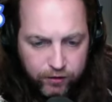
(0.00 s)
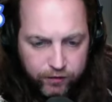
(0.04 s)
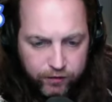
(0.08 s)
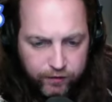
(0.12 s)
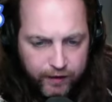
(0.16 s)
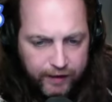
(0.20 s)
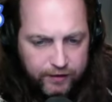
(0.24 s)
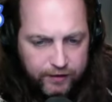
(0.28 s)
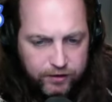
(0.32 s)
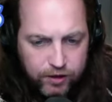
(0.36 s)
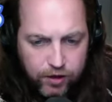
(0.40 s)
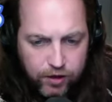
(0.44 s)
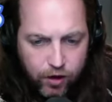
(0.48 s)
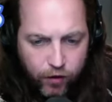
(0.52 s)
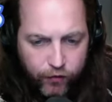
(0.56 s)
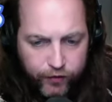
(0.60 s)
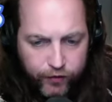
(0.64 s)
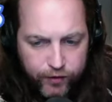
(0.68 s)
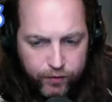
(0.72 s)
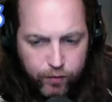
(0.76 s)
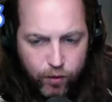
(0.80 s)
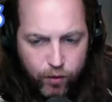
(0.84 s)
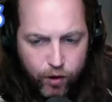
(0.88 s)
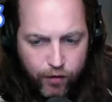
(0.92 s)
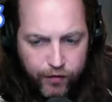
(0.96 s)
That's the only
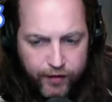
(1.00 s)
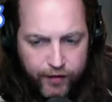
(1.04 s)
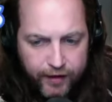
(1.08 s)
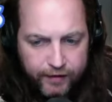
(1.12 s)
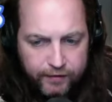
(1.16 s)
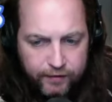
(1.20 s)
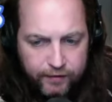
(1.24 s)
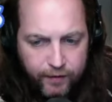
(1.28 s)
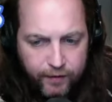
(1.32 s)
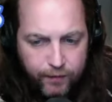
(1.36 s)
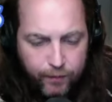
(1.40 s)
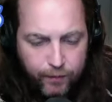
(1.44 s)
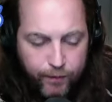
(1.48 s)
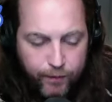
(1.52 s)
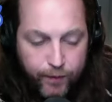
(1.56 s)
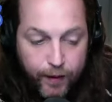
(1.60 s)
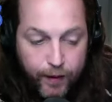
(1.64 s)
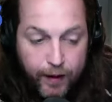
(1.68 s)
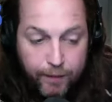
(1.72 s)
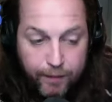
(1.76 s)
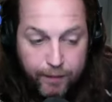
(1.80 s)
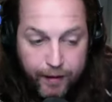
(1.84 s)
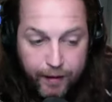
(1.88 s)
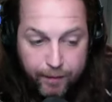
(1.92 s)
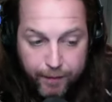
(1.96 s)
one
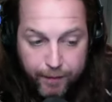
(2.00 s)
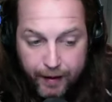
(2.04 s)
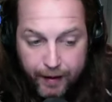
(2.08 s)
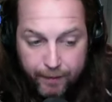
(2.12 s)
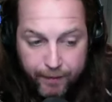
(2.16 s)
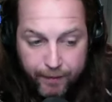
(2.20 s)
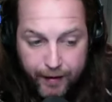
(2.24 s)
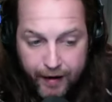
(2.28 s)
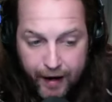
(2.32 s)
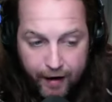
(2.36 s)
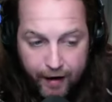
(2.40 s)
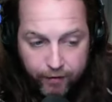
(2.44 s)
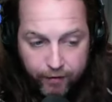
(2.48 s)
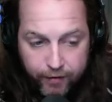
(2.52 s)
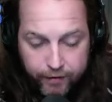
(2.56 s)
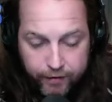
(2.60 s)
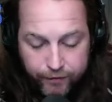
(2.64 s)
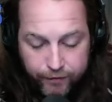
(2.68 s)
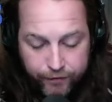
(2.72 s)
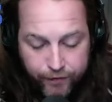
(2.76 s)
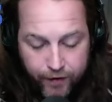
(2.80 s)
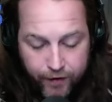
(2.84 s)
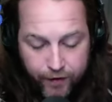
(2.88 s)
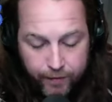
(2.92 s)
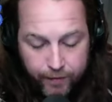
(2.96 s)
but I don't even,
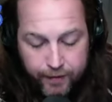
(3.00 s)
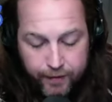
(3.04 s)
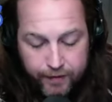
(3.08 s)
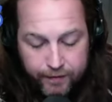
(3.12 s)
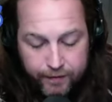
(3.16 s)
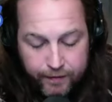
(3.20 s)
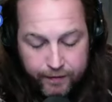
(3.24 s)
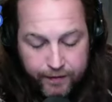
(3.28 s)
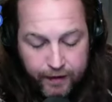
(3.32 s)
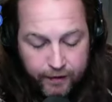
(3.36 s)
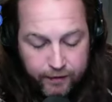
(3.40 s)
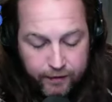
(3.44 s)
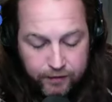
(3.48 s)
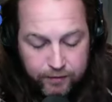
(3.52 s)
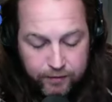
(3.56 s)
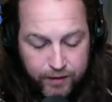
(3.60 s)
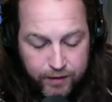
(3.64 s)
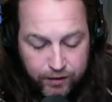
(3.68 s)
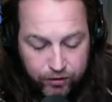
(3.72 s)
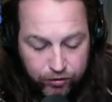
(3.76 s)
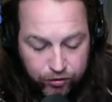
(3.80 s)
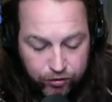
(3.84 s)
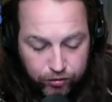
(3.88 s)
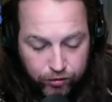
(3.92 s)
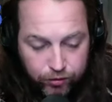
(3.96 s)
I mean, that doesn't mean
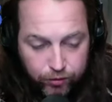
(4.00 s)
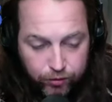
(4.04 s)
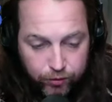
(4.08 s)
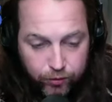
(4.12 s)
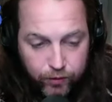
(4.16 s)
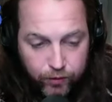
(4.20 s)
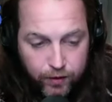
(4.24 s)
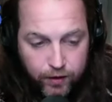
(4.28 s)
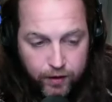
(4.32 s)
it's true.